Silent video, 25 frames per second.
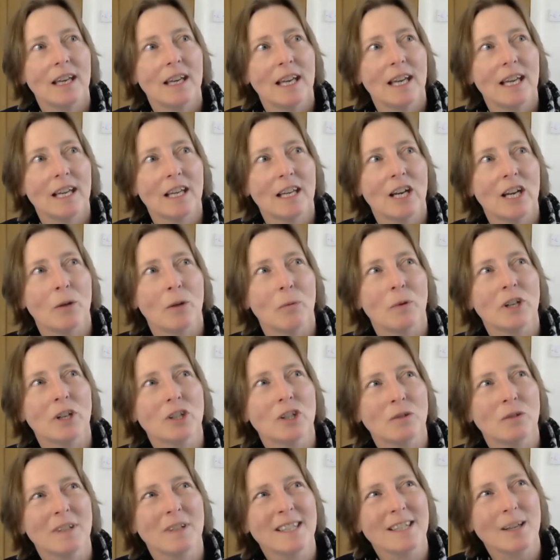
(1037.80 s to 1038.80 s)
you know, we're
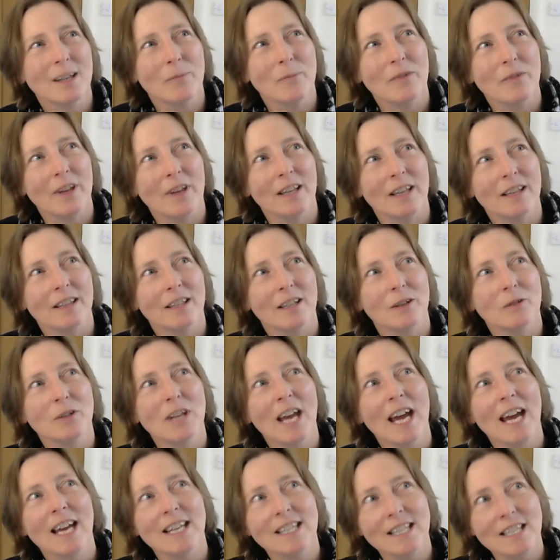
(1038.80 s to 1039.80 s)
doing something that
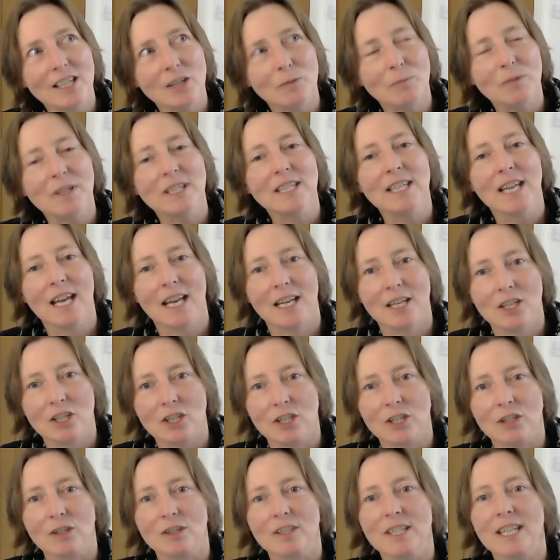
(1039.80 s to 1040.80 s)
has the
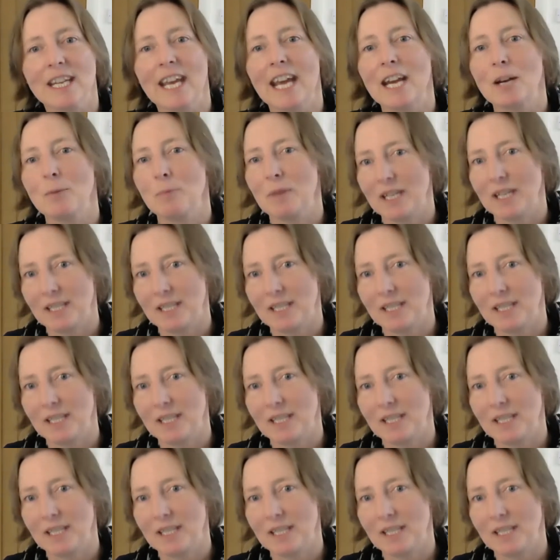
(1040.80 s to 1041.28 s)
potential to get a bit